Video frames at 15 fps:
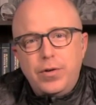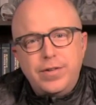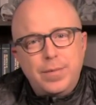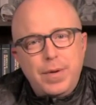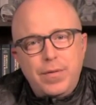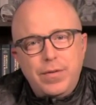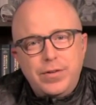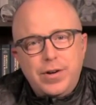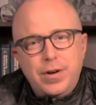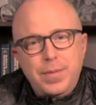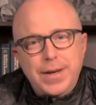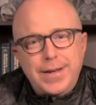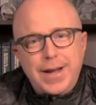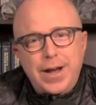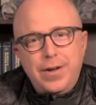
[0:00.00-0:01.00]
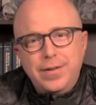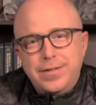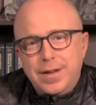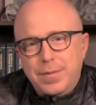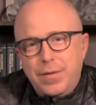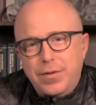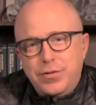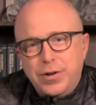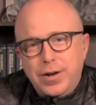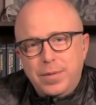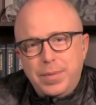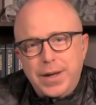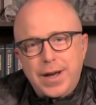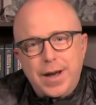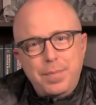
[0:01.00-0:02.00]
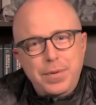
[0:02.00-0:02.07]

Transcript: Some of us are going to be down, some of us are going to be up,